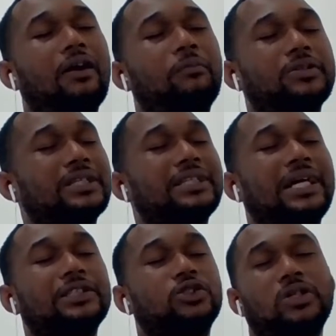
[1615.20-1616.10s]
present
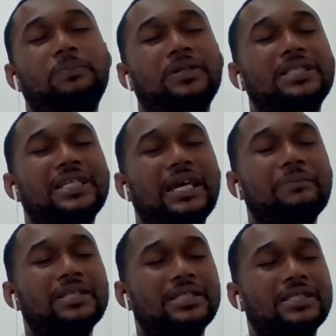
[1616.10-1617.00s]
that during PTA
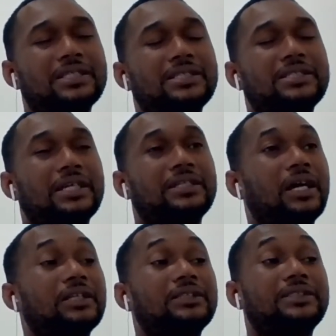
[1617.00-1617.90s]
meetings and
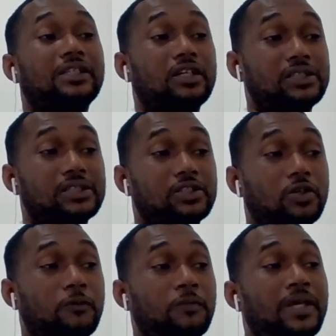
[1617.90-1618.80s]
other discussions.
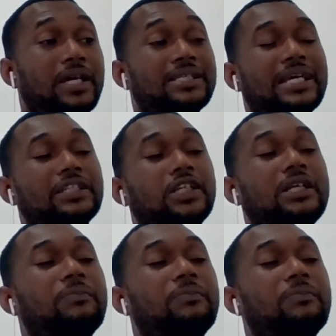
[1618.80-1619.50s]
So it's actually